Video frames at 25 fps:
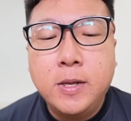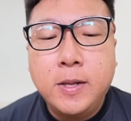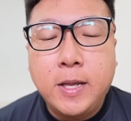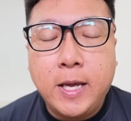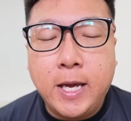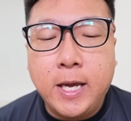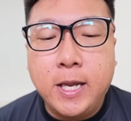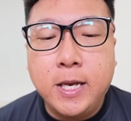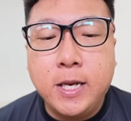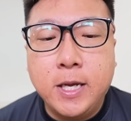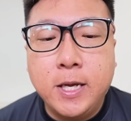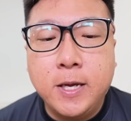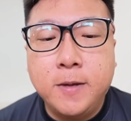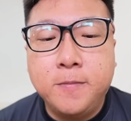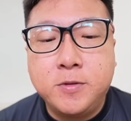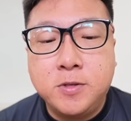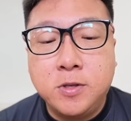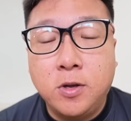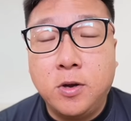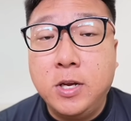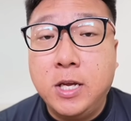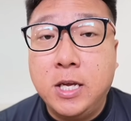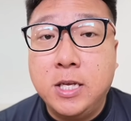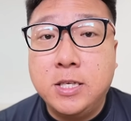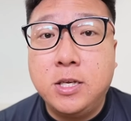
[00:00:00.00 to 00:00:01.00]
and it's
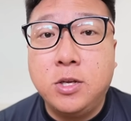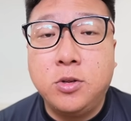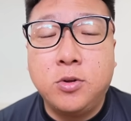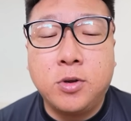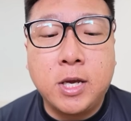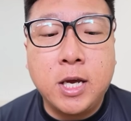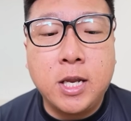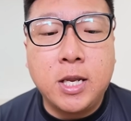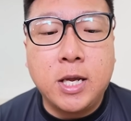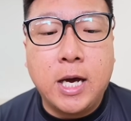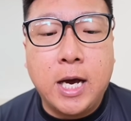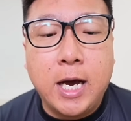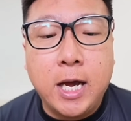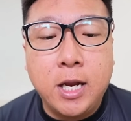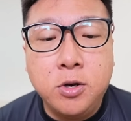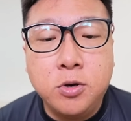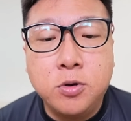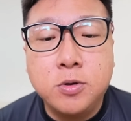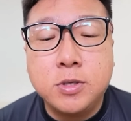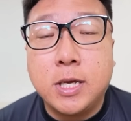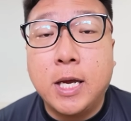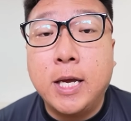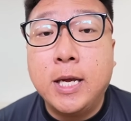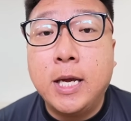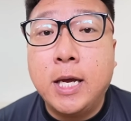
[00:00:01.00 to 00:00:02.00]
not easy to get the
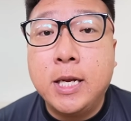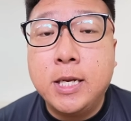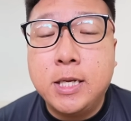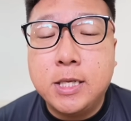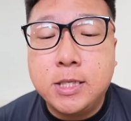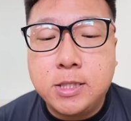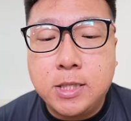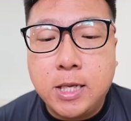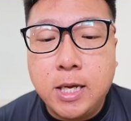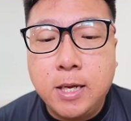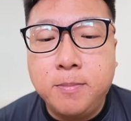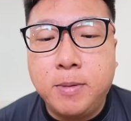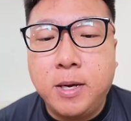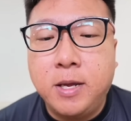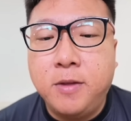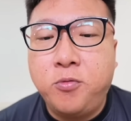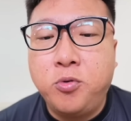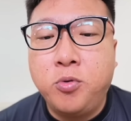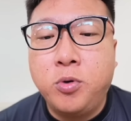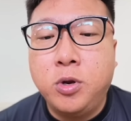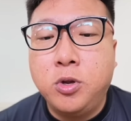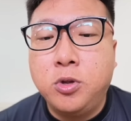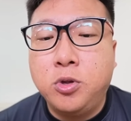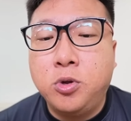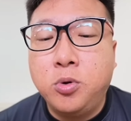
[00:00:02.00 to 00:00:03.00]
Hundos, I understand, but if you
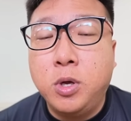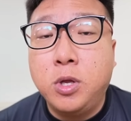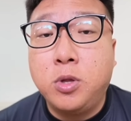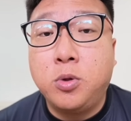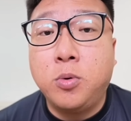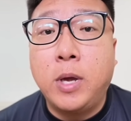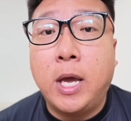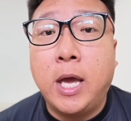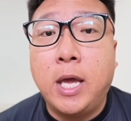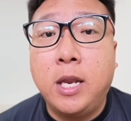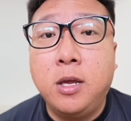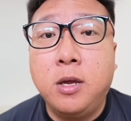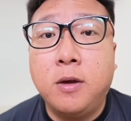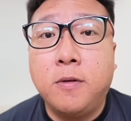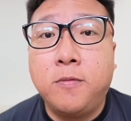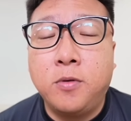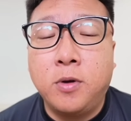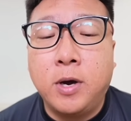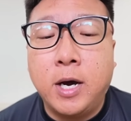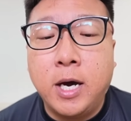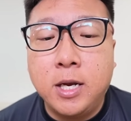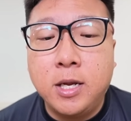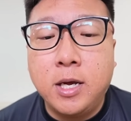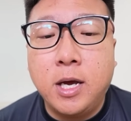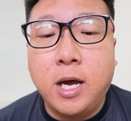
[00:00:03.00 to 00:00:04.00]
want to do it to any of
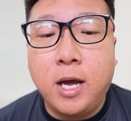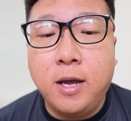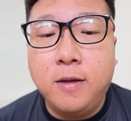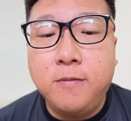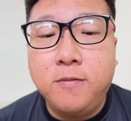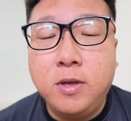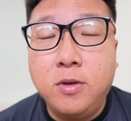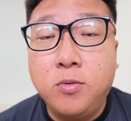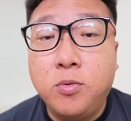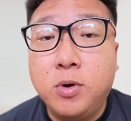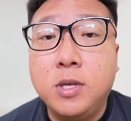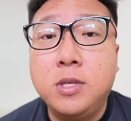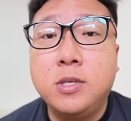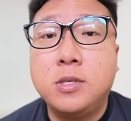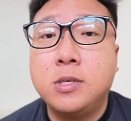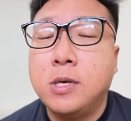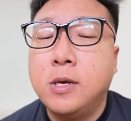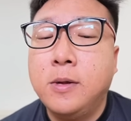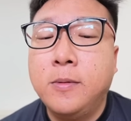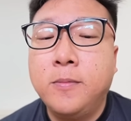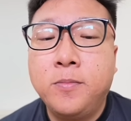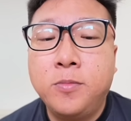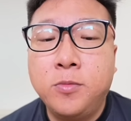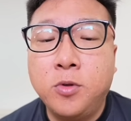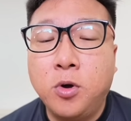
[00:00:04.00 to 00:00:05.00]
your other IV ones,
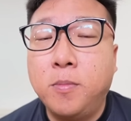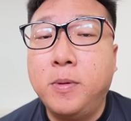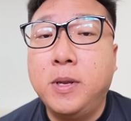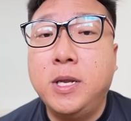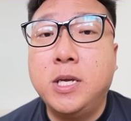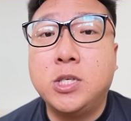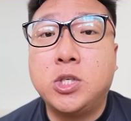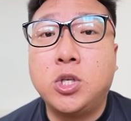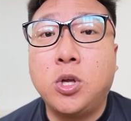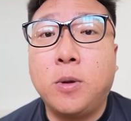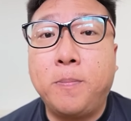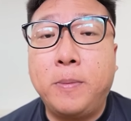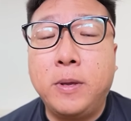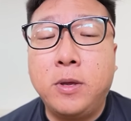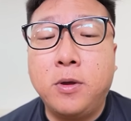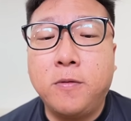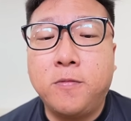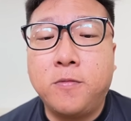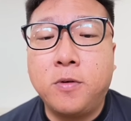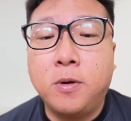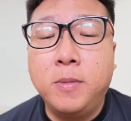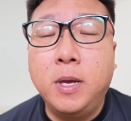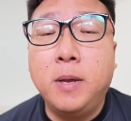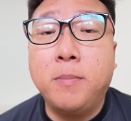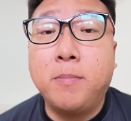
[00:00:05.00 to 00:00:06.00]
nobody is stopping you
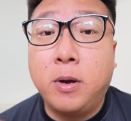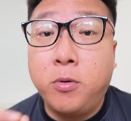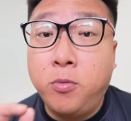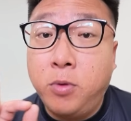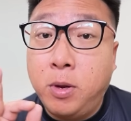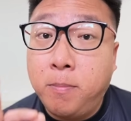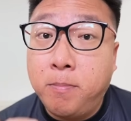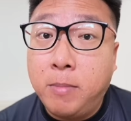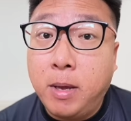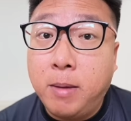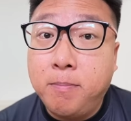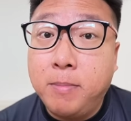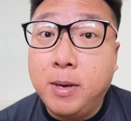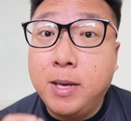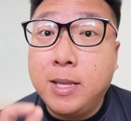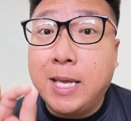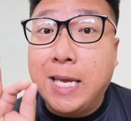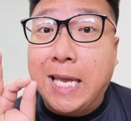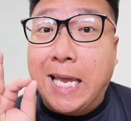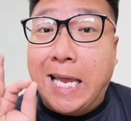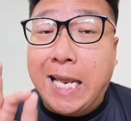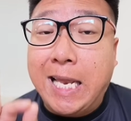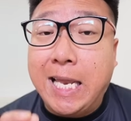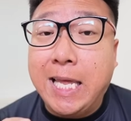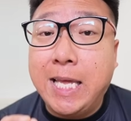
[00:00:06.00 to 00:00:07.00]
from it. But remember, the
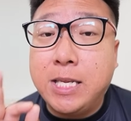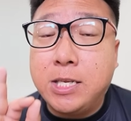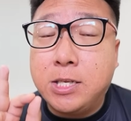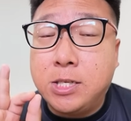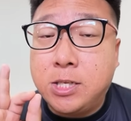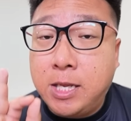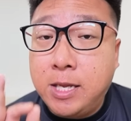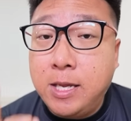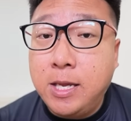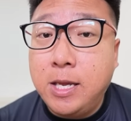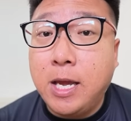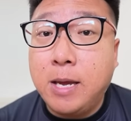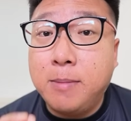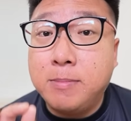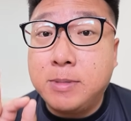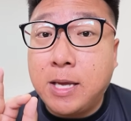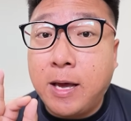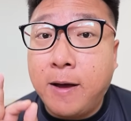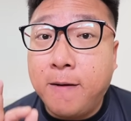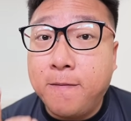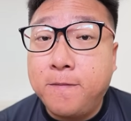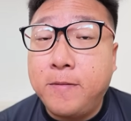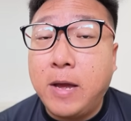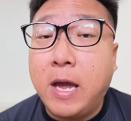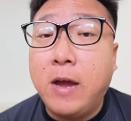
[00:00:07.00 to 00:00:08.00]
Elite TMs
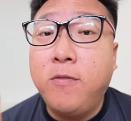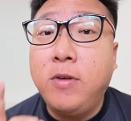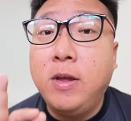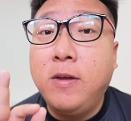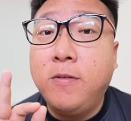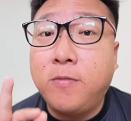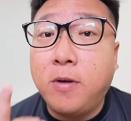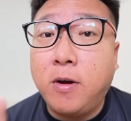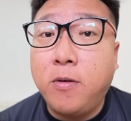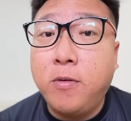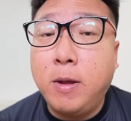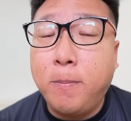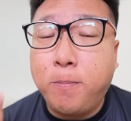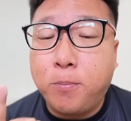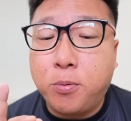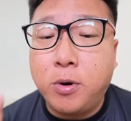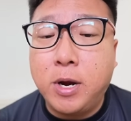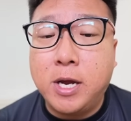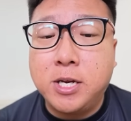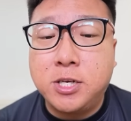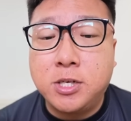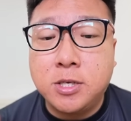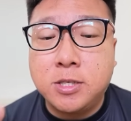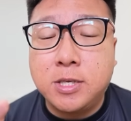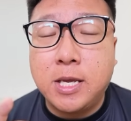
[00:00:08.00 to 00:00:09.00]
are very, very
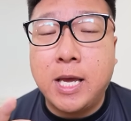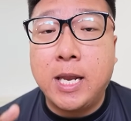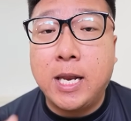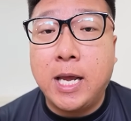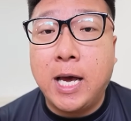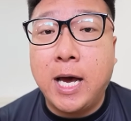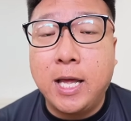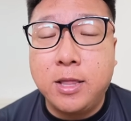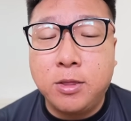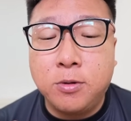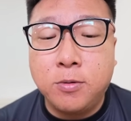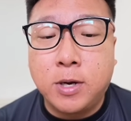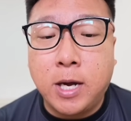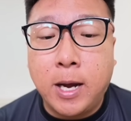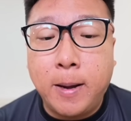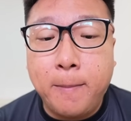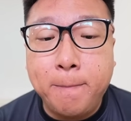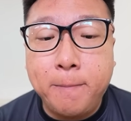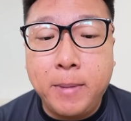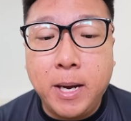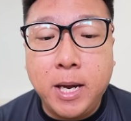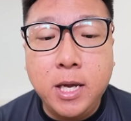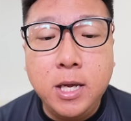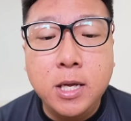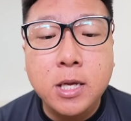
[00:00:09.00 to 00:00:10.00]
precious and hard to
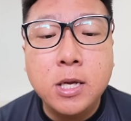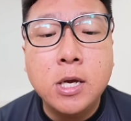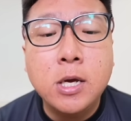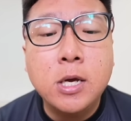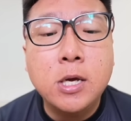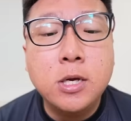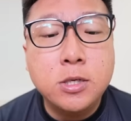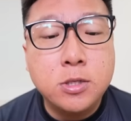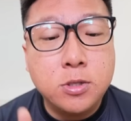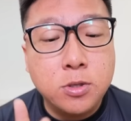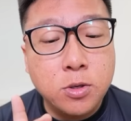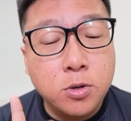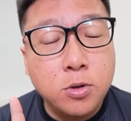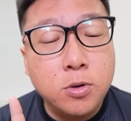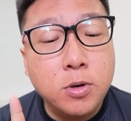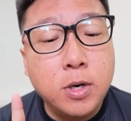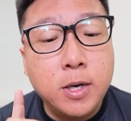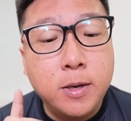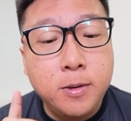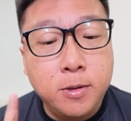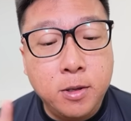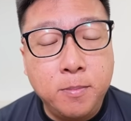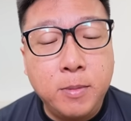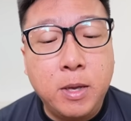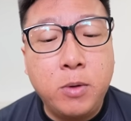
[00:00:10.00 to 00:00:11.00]
come by,
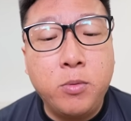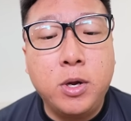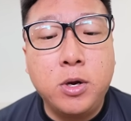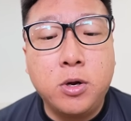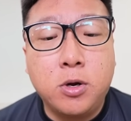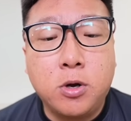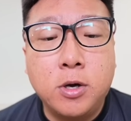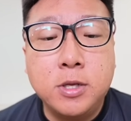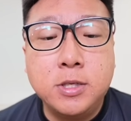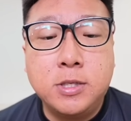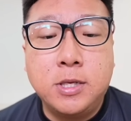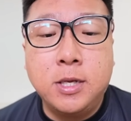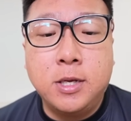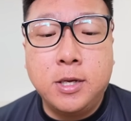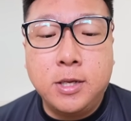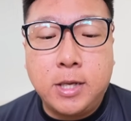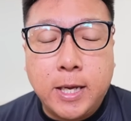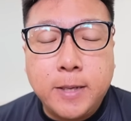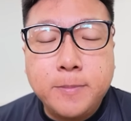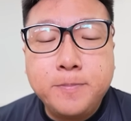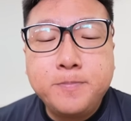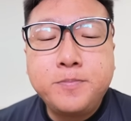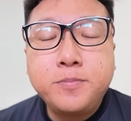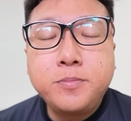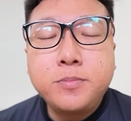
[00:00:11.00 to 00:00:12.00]
so you may want to consider
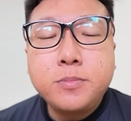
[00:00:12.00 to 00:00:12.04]
that.